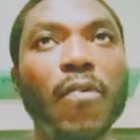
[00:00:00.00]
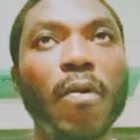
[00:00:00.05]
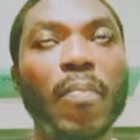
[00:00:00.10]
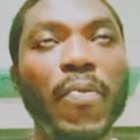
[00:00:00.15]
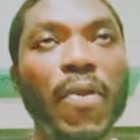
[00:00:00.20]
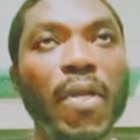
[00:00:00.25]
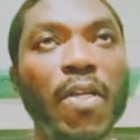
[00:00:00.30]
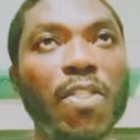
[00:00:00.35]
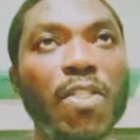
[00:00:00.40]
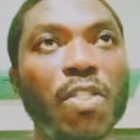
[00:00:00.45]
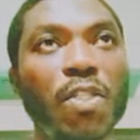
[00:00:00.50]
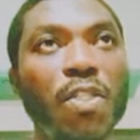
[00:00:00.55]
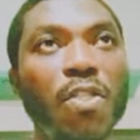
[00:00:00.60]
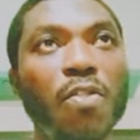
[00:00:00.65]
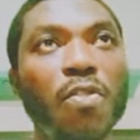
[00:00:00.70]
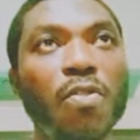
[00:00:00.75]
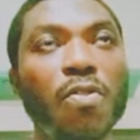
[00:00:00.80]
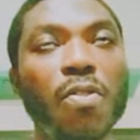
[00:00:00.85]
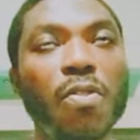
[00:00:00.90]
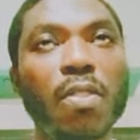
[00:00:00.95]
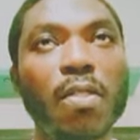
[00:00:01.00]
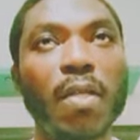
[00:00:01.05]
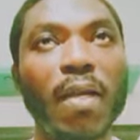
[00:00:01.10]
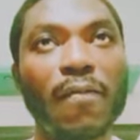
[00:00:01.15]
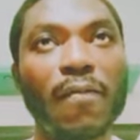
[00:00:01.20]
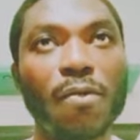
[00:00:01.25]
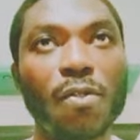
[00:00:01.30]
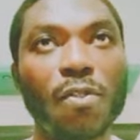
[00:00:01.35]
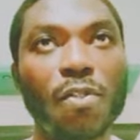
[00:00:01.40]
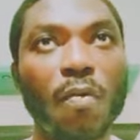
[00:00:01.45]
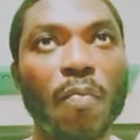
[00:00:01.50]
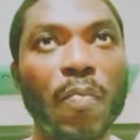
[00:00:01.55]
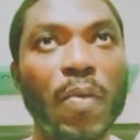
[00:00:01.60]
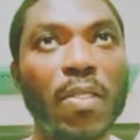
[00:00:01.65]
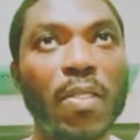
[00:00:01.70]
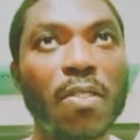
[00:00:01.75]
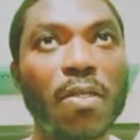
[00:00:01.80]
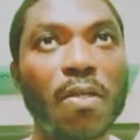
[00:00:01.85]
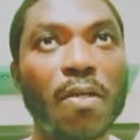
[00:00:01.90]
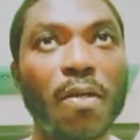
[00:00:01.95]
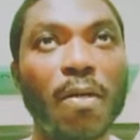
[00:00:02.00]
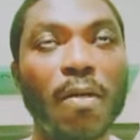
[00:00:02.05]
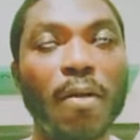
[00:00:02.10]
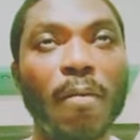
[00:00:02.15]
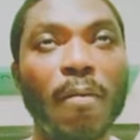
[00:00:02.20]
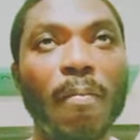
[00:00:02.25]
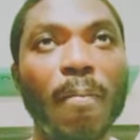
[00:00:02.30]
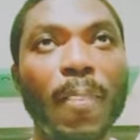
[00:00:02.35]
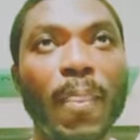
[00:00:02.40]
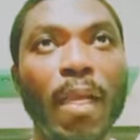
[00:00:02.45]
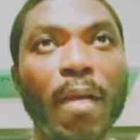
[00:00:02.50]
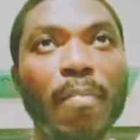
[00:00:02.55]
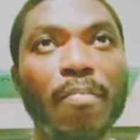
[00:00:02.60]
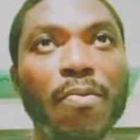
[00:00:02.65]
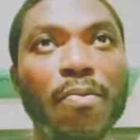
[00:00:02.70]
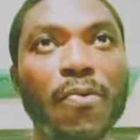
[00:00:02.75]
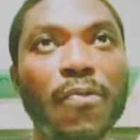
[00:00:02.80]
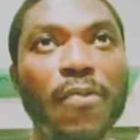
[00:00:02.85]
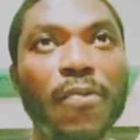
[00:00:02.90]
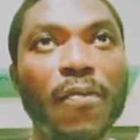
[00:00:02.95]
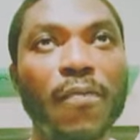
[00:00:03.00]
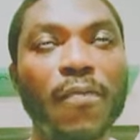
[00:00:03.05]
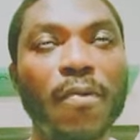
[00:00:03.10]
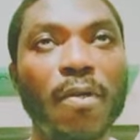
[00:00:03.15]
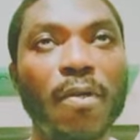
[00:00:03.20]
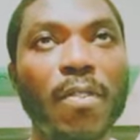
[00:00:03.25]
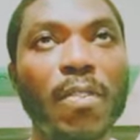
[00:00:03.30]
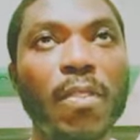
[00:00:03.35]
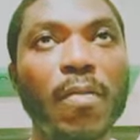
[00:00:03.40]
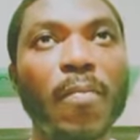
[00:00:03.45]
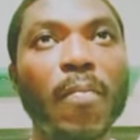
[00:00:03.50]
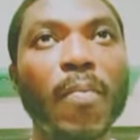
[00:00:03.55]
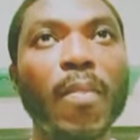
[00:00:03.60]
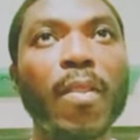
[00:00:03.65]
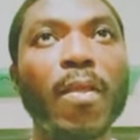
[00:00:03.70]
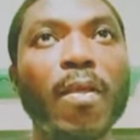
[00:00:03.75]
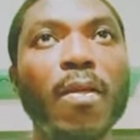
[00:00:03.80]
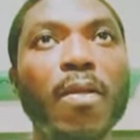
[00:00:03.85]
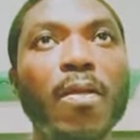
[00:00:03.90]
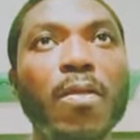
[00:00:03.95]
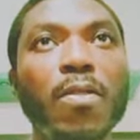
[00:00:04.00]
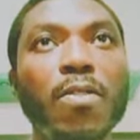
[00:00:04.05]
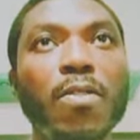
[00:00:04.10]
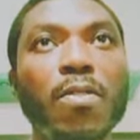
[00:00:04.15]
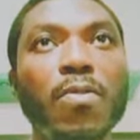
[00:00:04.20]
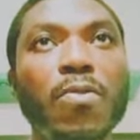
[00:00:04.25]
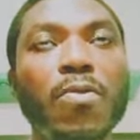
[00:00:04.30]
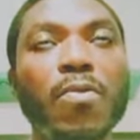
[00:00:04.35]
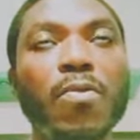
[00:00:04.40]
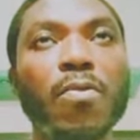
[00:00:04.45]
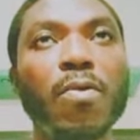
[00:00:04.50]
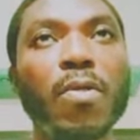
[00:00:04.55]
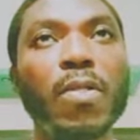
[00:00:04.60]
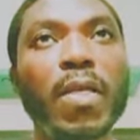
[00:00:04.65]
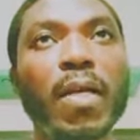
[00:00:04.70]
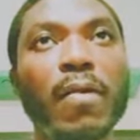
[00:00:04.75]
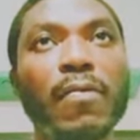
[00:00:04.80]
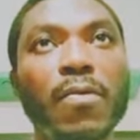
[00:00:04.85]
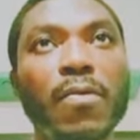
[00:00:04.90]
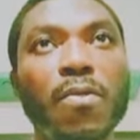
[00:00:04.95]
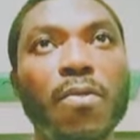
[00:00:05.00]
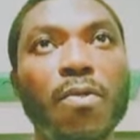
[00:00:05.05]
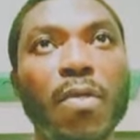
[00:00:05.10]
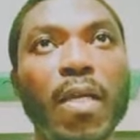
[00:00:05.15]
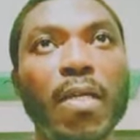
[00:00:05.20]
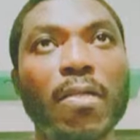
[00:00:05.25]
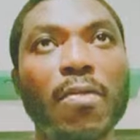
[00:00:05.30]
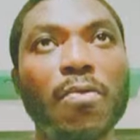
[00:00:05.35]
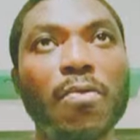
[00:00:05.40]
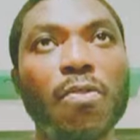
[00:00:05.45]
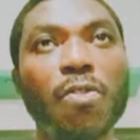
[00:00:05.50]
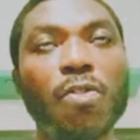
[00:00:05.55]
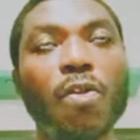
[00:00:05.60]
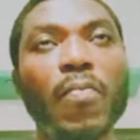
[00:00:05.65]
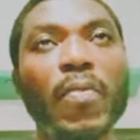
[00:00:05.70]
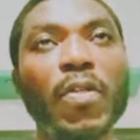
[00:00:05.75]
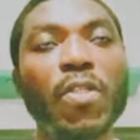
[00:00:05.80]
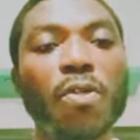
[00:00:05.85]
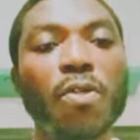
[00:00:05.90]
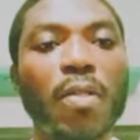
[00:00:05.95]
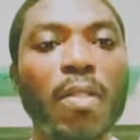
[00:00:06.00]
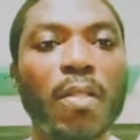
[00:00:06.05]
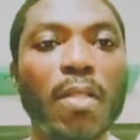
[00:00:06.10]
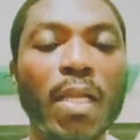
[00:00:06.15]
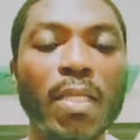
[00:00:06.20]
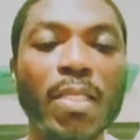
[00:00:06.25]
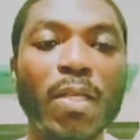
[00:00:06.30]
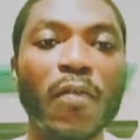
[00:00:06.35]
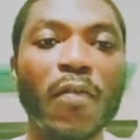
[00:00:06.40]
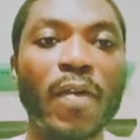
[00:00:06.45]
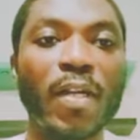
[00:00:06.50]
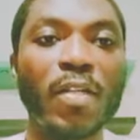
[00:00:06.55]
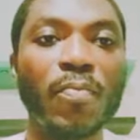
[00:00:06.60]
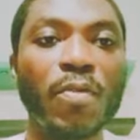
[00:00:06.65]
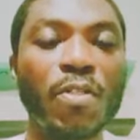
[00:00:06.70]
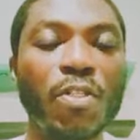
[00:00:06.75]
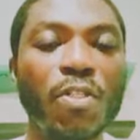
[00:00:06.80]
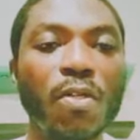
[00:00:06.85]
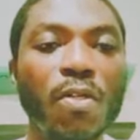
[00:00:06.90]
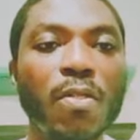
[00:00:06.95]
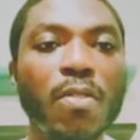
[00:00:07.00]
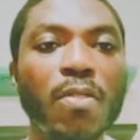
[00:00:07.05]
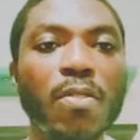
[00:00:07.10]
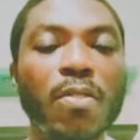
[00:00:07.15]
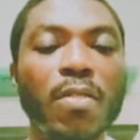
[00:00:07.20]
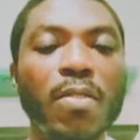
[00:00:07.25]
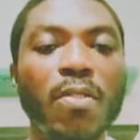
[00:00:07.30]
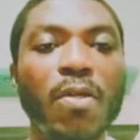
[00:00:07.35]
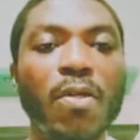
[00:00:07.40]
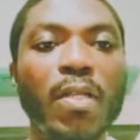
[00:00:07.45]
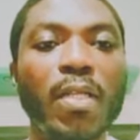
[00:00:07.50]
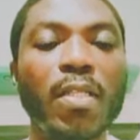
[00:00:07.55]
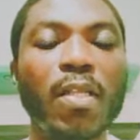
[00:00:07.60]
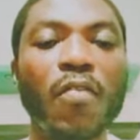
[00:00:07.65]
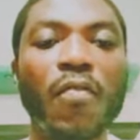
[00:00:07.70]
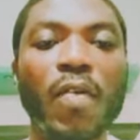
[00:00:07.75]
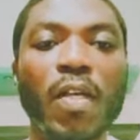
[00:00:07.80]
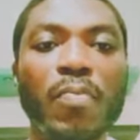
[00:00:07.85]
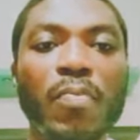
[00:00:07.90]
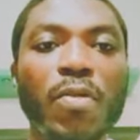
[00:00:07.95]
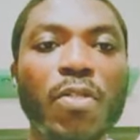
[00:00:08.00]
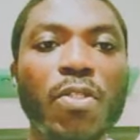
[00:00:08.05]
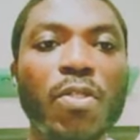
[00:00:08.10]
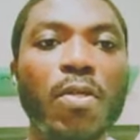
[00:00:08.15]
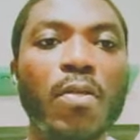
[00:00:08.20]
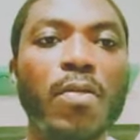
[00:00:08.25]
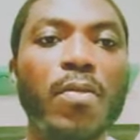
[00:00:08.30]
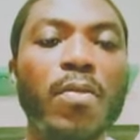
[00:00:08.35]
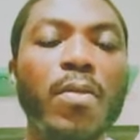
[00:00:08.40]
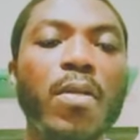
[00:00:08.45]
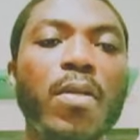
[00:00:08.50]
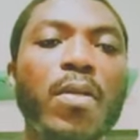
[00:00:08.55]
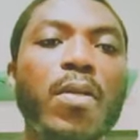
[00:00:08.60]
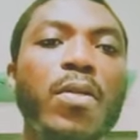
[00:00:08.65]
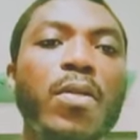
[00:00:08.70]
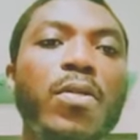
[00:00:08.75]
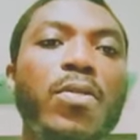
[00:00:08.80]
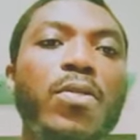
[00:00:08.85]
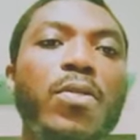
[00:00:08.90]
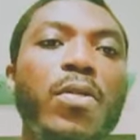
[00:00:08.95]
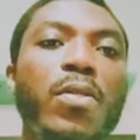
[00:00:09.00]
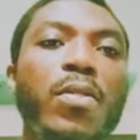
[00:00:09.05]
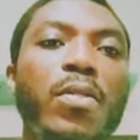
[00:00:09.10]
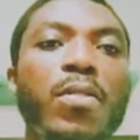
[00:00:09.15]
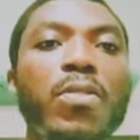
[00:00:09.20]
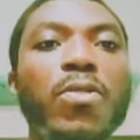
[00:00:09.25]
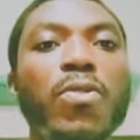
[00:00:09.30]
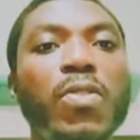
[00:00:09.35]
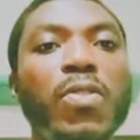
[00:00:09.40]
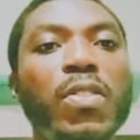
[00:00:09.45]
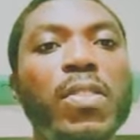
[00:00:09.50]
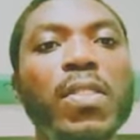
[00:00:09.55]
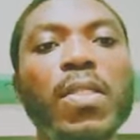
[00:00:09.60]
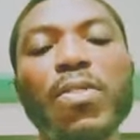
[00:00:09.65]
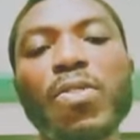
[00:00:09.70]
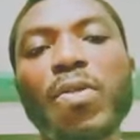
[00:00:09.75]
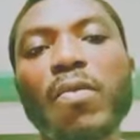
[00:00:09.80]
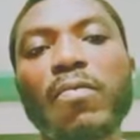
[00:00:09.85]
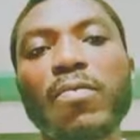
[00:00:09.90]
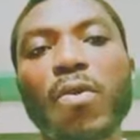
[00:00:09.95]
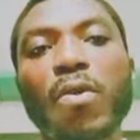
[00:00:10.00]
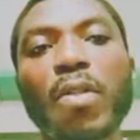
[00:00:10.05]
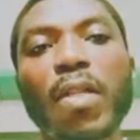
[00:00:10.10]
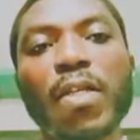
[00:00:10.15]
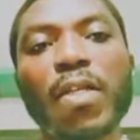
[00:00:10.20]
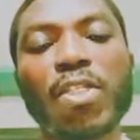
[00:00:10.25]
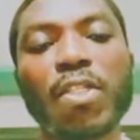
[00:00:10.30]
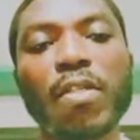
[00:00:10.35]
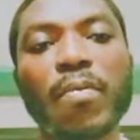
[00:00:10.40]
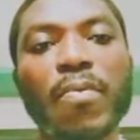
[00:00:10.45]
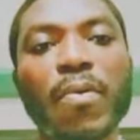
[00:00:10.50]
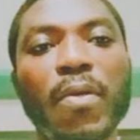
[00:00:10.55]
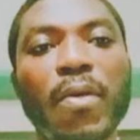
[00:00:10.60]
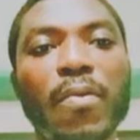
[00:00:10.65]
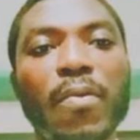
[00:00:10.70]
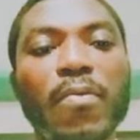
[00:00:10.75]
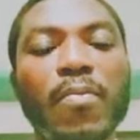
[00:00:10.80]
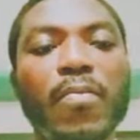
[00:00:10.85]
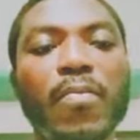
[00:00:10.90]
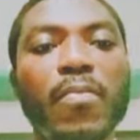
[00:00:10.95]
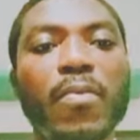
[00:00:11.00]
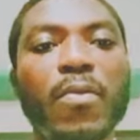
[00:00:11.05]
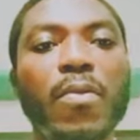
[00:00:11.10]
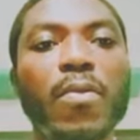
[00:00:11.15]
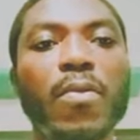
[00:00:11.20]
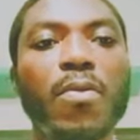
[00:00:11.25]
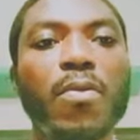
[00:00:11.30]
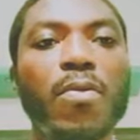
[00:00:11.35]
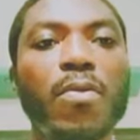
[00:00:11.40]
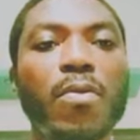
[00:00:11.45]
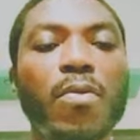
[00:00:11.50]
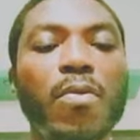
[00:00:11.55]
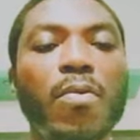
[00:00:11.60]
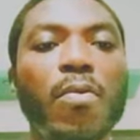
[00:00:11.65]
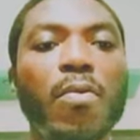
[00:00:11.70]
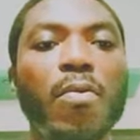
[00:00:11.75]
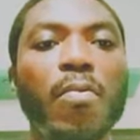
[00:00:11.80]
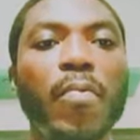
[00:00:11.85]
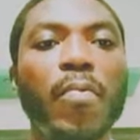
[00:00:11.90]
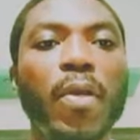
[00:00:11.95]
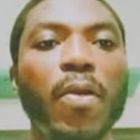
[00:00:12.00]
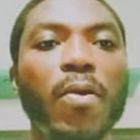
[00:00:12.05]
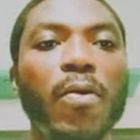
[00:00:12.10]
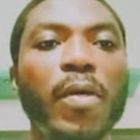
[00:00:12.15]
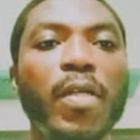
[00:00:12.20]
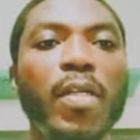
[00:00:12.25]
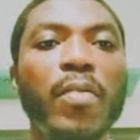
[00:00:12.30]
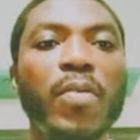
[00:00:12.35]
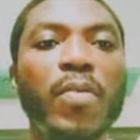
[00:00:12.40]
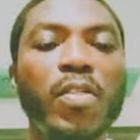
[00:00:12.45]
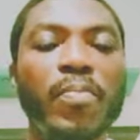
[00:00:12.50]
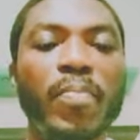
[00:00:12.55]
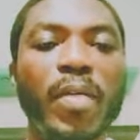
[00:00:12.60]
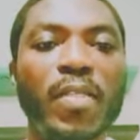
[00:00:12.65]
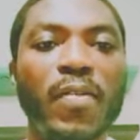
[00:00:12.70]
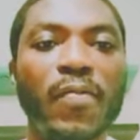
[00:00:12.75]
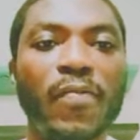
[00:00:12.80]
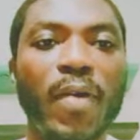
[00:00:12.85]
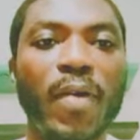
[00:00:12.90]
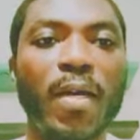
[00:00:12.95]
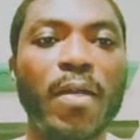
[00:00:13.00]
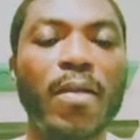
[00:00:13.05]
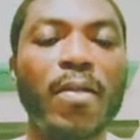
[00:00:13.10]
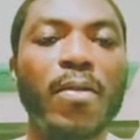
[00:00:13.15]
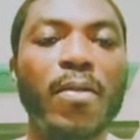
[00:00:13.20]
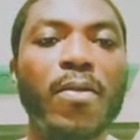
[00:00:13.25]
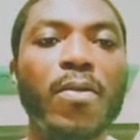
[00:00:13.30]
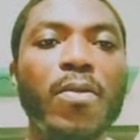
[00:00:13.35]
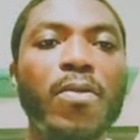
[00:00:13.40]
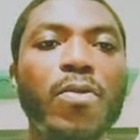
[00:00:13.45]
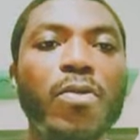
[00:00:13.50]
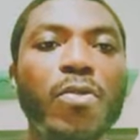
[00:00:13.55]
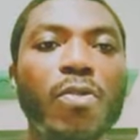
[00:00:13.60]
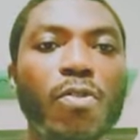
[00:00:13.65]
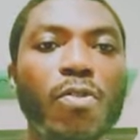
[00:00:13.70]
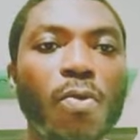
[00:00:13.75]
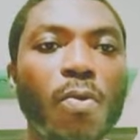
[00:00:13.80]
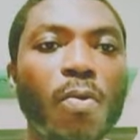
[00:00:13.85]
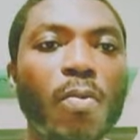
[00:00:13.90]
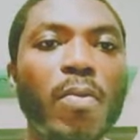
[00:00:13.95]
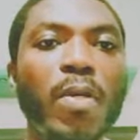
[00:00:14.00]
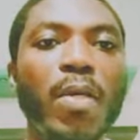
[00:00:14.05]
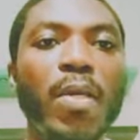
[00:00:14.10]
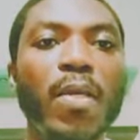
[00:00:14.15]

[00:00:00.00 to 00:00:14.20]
PhD you don't have to submit a proof of fund. You only have to you submit your letter of admission. In your letter of admission, your details of scholarship will already be specified. So